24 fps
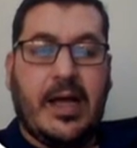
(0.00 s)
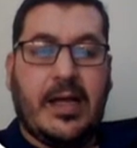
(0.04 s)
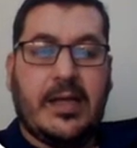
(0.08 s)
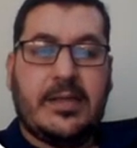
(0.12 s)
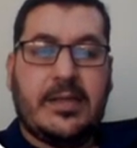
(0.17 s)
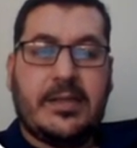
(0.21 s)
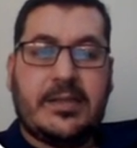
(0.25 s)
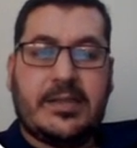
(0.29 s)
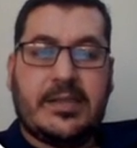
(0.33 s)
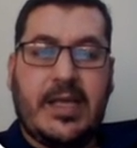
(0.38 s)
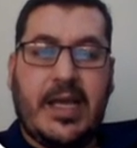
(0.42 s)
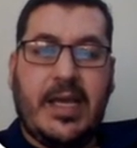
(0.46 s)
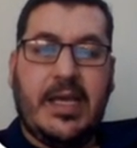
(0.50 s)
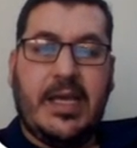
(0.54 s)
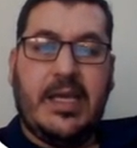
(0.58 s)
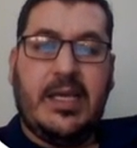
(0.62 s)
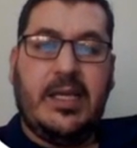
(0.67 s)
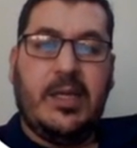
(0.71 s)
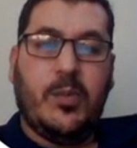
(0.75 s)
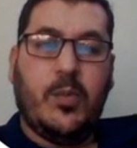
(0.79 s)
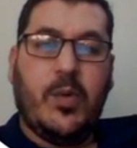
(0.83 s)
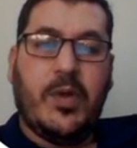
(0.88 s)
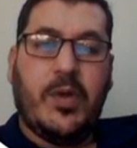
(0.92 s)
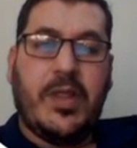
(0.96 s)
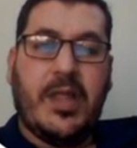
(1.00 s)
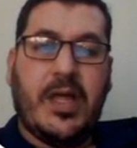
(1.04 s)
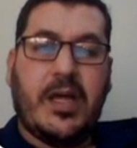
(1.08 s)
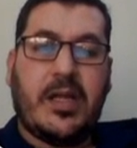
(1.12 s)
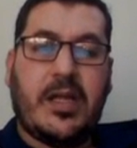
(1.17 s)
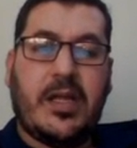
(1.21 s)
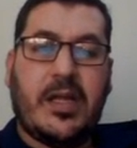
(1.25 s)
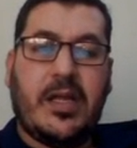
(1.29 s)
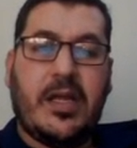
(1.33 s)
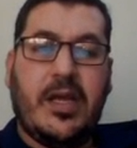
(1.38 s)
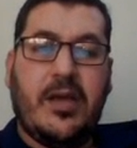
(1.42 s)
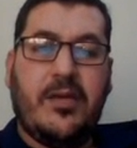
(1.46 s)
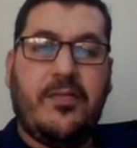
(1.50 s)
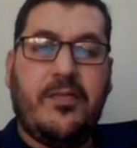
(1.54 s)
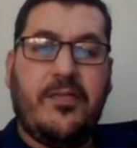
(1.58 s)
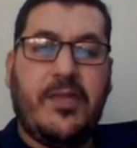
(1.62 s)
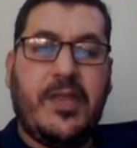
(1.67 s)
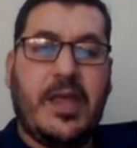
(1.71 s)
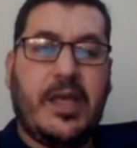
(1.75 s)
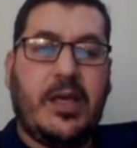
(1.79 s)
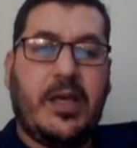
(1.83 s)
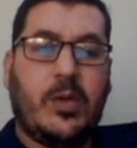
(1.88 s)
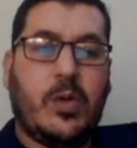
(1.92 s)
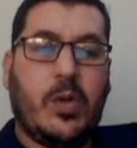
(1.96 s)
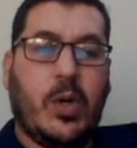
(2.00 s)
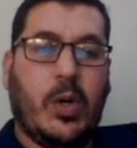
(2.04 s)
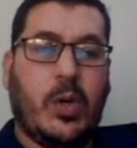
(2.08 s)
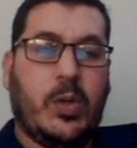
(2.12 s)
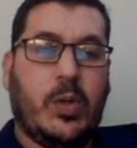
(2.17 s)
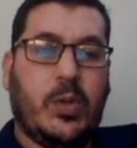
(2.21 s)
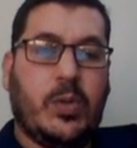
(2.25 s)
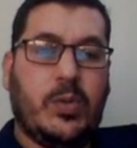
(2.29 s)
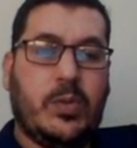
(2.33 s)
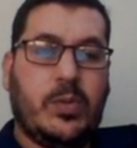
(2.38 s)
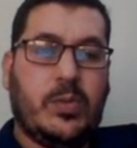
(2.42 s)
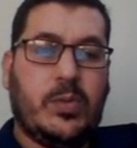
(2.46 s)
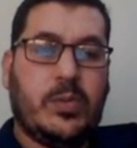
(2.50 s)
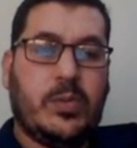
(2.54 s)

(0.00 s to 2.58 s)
Say whether if they go